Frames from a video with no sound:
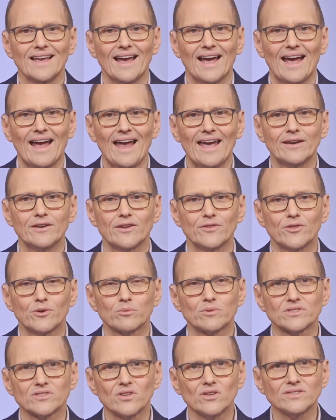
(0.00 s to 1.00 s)
And the
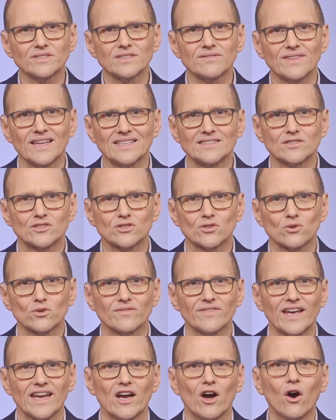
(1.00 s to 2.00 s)
results of that
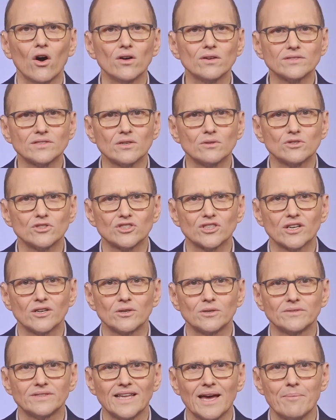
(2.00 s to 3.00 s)
survey also
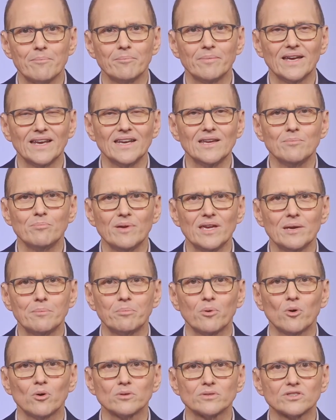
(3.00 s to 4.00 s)
showed that many
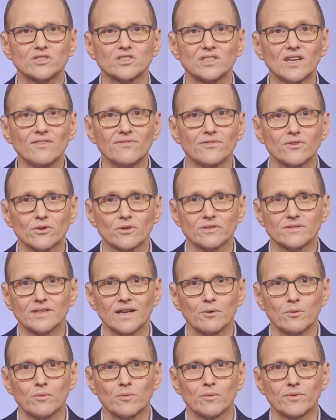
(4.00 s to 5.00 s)
people suffered,
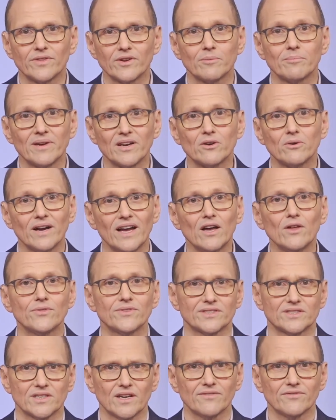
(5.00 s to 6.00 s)
their mental
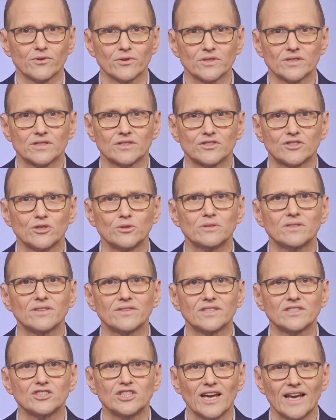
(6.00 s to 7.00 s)
health suffered due to
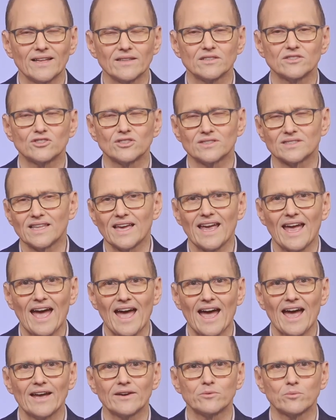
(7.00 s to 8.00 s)
the challenges they
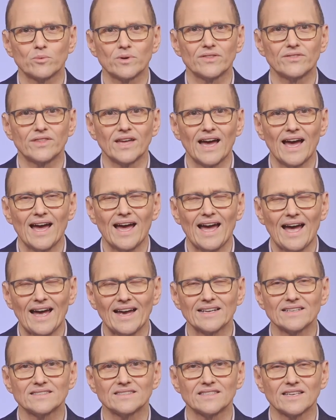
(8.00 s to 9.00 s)
had with that
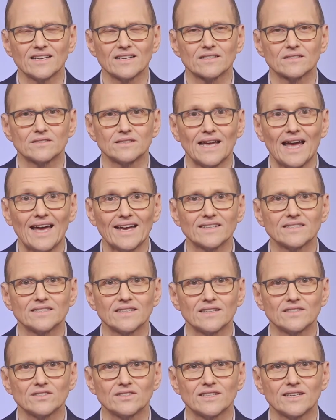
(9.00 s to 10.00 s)

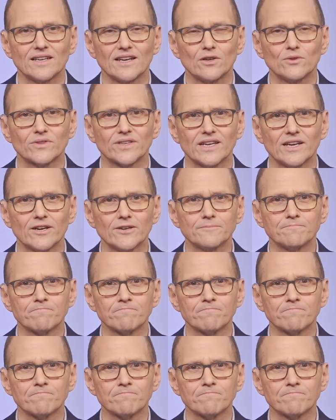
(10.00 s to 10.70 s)
access to health care.